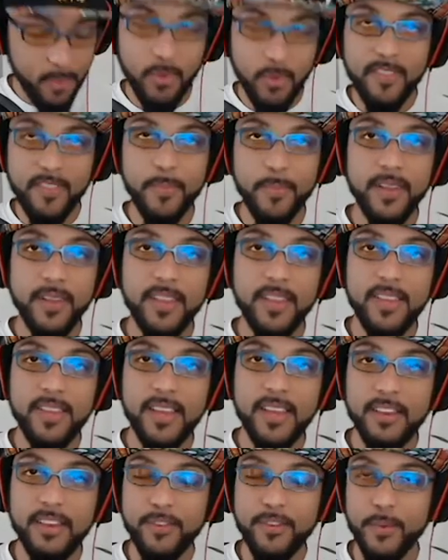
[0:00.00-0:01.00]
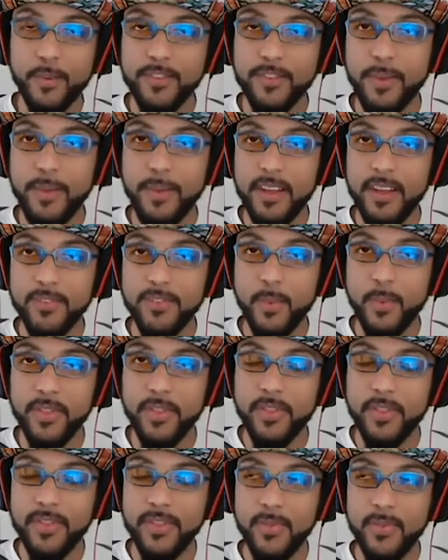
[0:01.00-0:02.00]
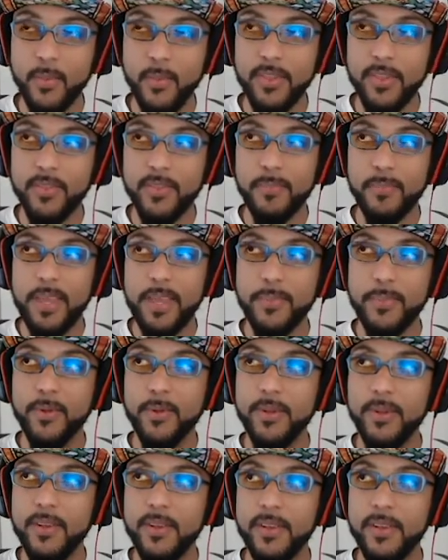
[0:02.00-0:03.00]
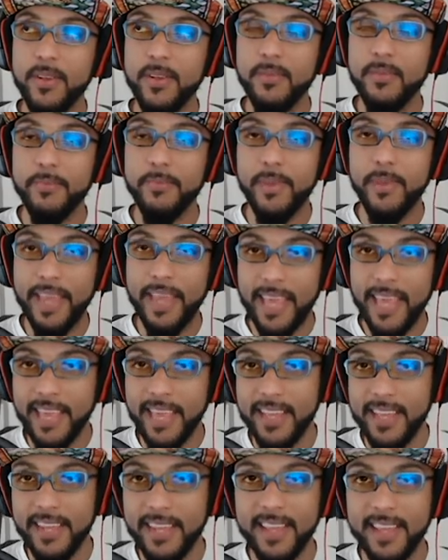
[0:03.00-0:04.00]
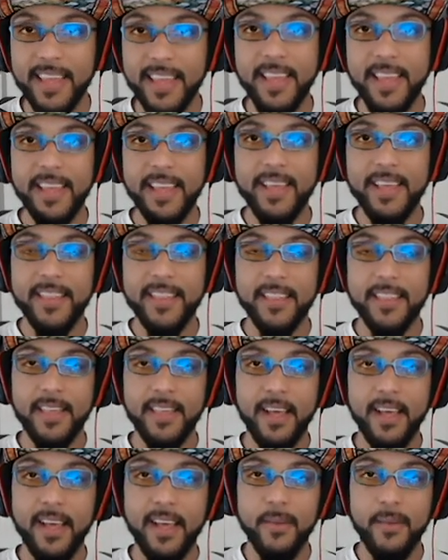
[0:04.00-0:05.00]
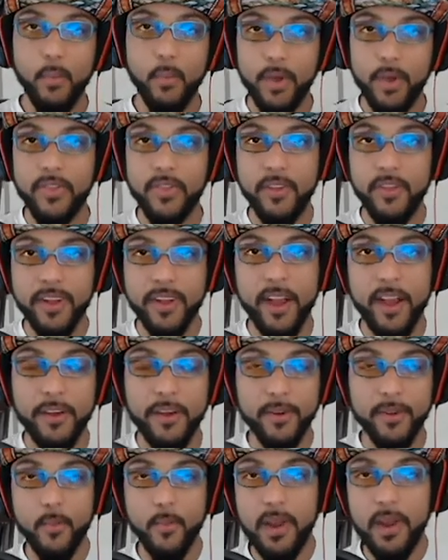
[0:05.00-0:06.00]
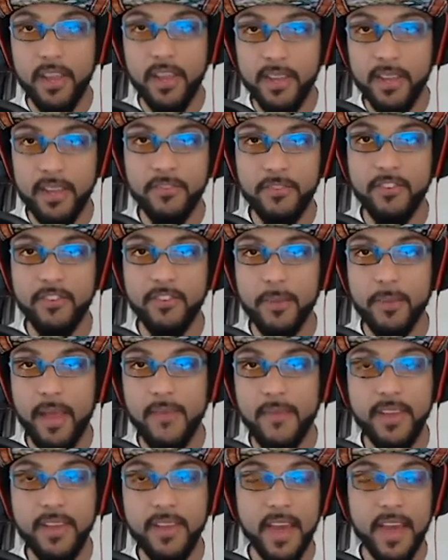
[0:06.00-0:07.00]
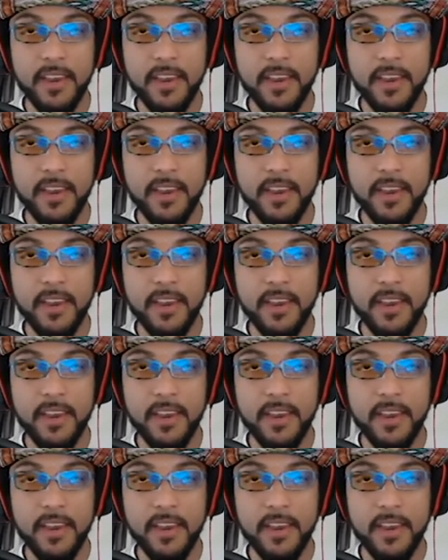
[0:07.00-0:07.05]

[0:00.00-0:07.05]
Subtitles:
been the initial response with people playing with their character, reading Gief's Gym? Have you gotten any